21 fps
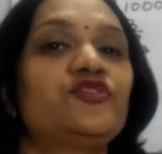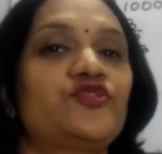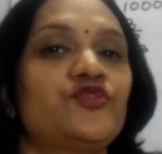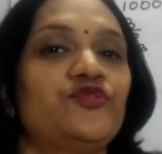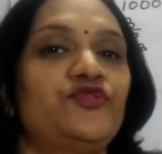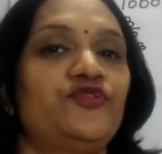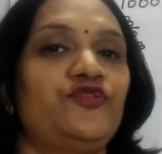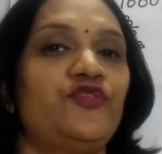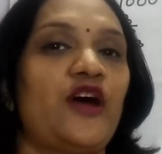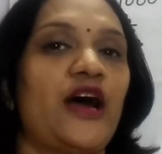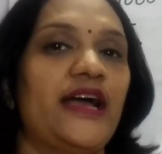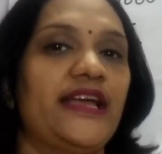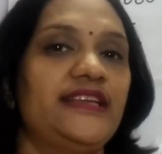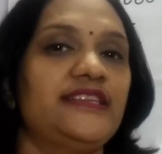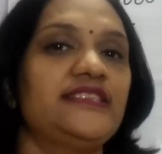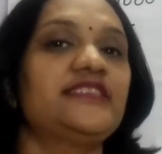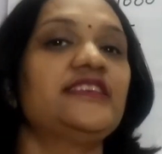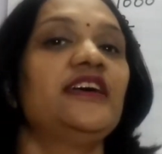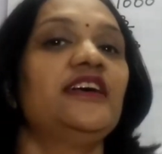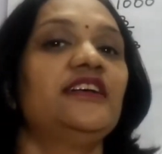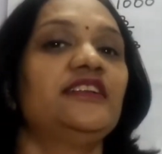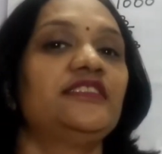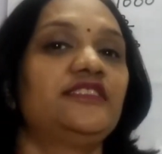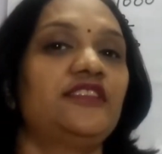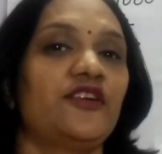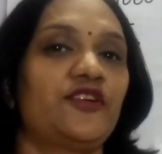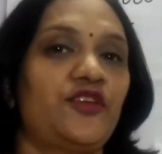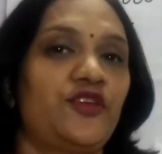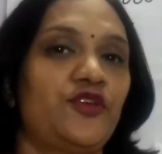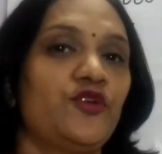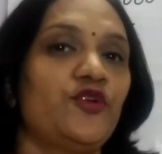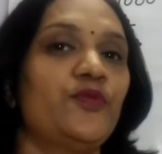to find
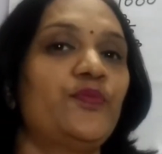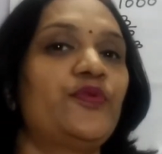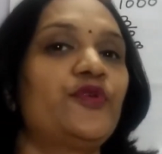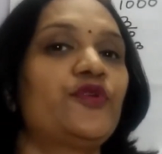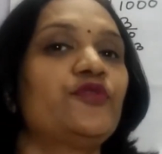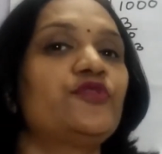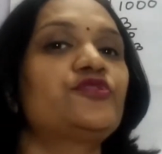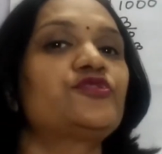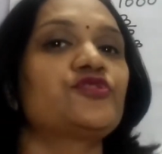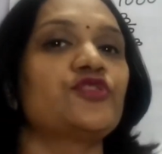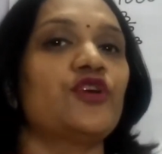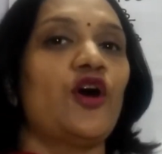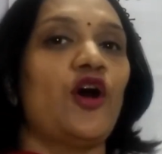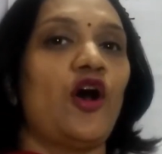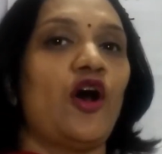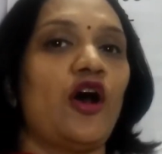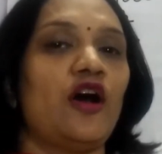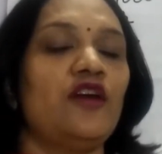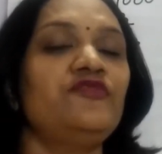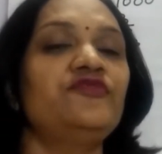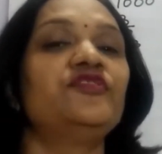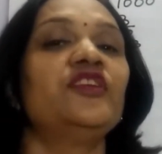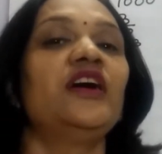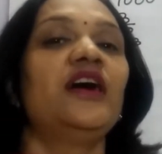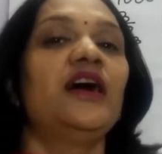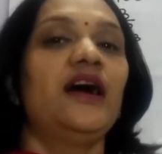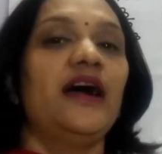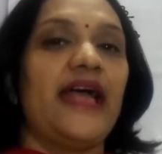the cube root of